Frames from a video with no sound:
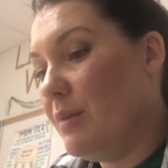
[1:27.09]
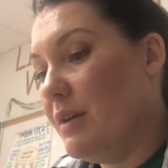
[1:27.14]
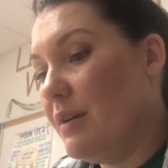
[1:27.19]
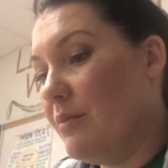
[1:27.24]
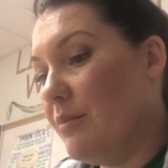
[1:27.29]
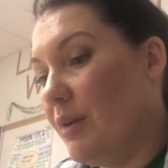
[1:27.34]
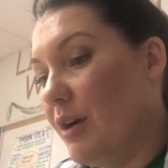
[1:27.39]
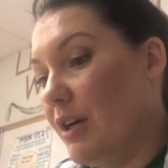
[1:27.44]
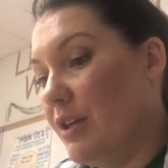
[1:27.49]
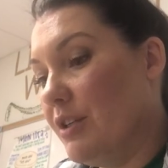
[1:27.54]
me
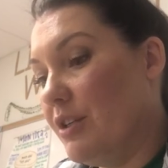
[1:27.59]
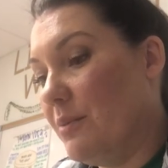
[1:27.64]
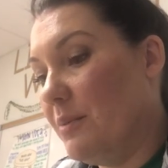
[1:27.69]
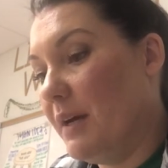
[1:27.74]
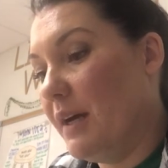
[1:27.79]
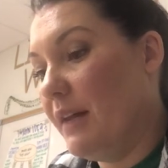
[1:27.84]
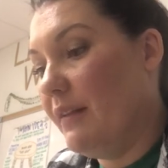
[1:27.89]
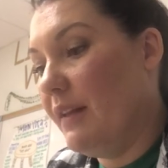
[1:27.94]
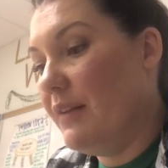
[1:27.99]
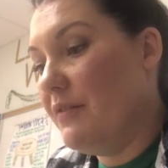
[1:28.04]
in March on
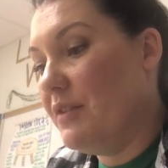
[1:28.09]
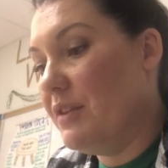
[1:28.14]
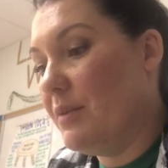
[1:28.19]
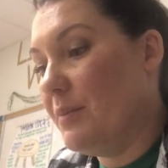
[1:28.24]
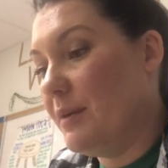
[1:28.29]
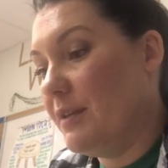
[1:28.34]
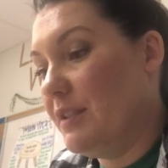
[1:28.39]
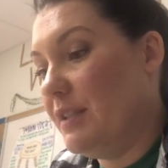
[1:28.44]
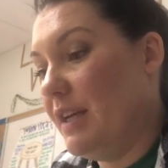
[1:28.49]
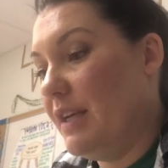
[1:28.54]
my 11th
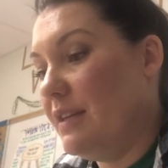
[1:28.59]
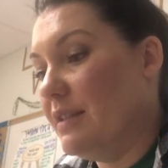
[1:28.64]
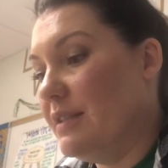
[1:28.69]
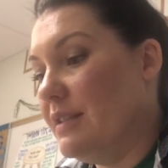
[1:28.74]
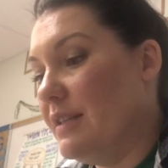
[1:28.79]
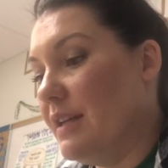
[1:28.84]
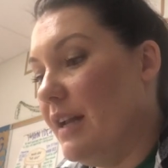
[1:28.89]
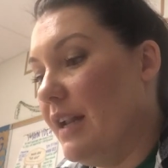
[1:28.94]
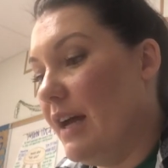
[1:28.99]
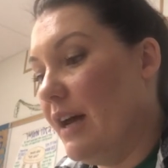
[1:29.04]
birthday and
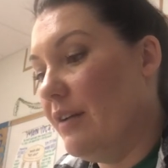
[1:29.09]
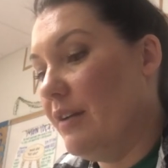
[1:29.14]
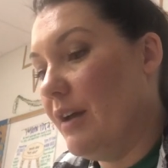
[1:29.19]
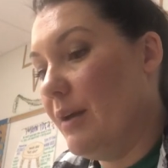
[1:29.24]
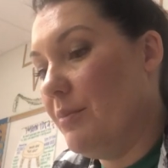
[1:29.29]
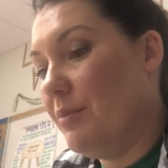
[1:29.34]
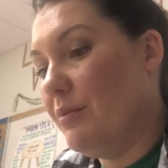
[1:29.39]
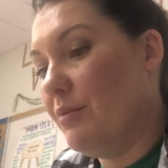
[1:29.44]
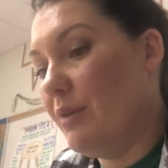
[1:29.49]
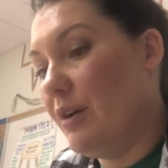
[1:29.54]
set out
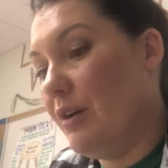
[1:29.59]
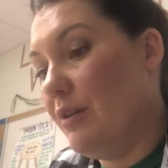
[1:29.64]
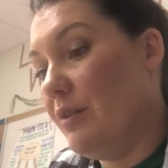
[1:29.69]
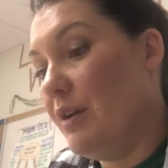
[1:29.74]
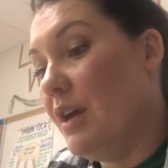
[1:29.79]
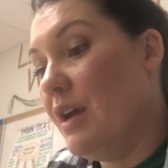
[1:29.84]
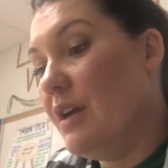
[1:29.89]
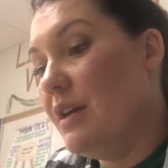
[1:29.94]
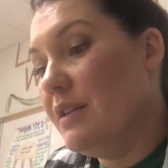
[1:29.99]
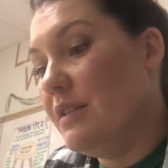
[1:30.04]
up the road
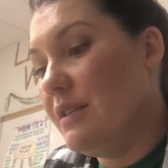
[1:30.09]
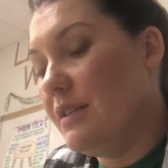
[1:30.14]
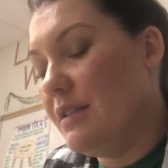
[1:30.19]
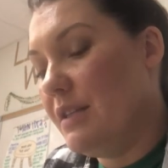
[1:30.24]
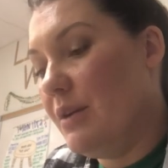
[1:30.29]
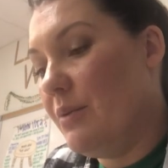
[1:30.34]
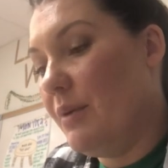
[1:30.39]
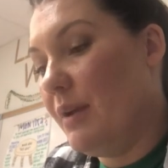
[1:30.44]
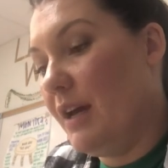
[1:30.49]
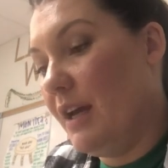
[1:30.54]
to
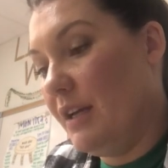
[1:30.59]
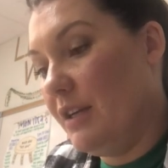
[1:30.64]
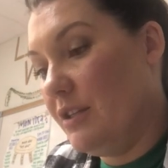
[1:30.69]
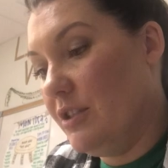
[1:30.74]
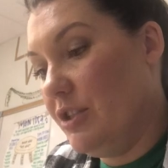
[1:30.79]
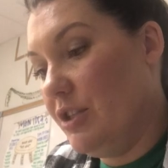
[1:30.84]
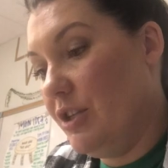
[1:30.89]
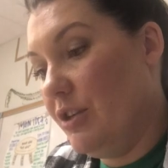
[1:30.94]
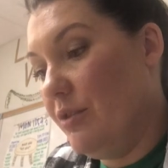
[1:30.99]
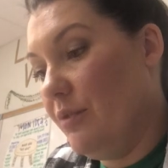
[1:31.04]
see what I can
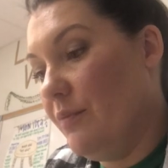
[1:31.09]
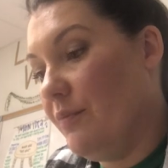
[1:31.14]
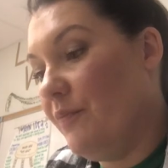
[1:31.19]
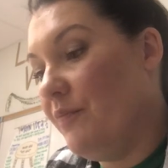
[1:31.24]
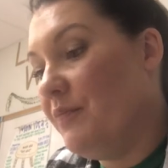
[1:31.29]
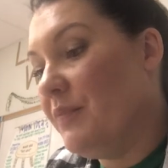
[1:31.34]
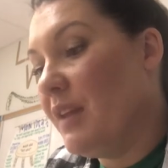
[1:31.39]
shoot.